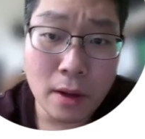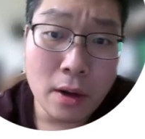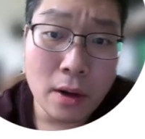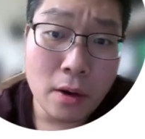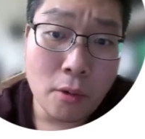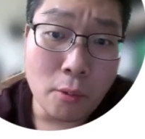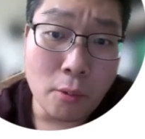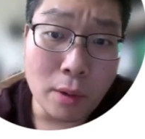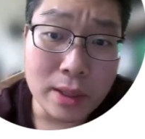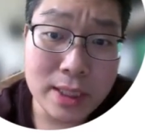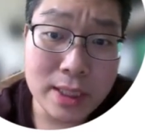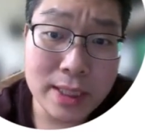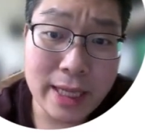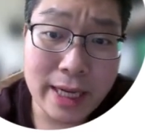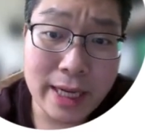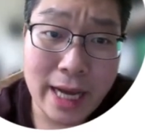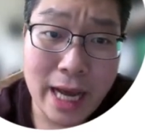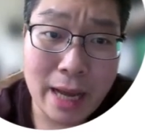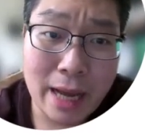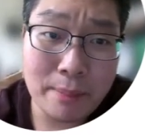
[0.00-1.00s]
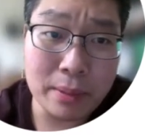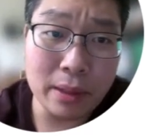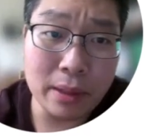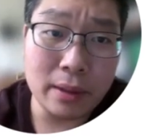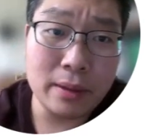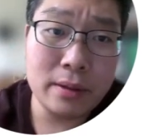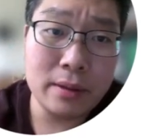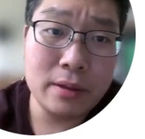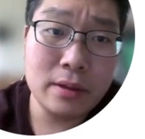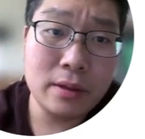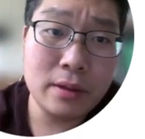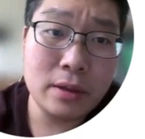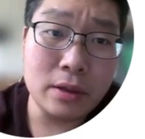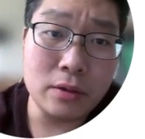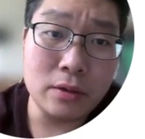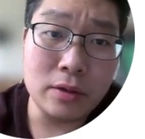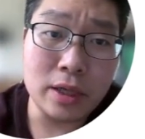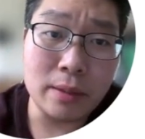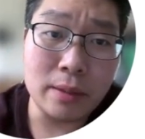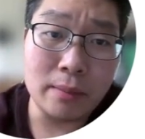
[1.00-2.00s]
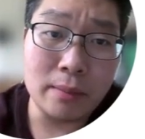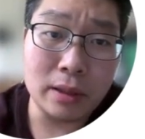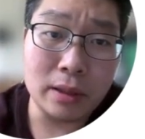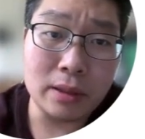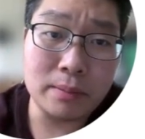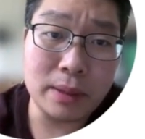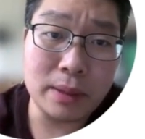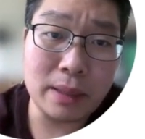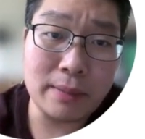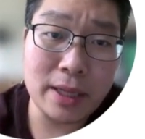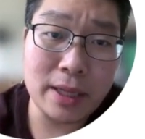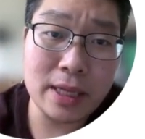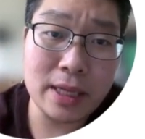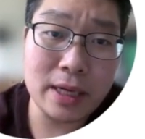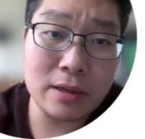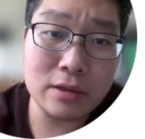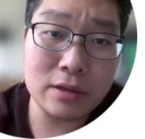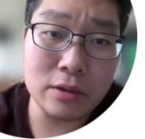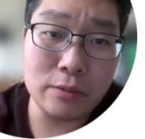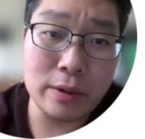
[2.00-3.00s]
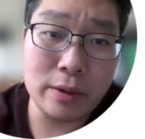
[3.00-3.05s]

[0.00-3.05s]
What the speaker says: Once that happens, you can multiply by 1,000.